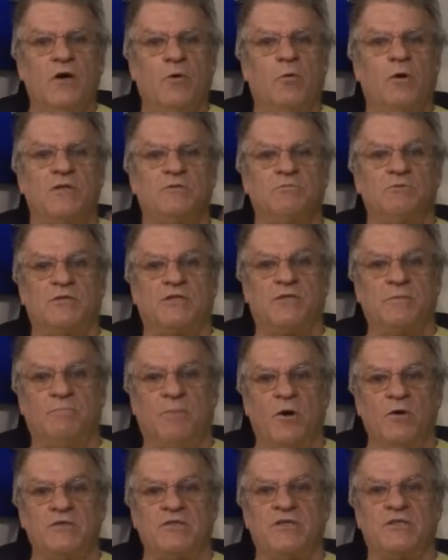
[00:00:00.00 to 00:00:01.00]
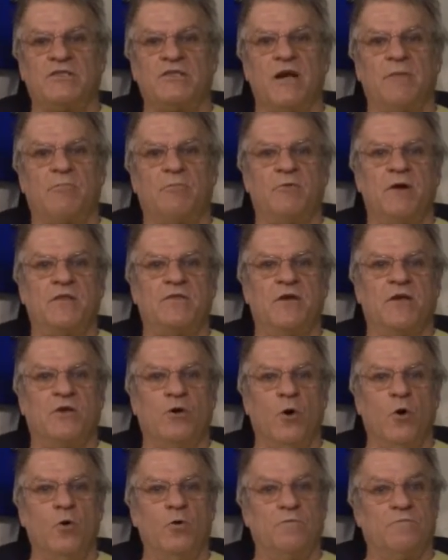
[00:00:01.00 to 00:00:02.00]
which was supposed to separate the
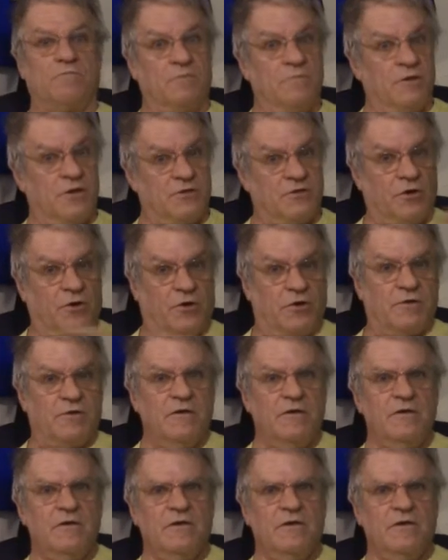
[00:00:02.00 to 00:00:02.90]
gold from the dirt.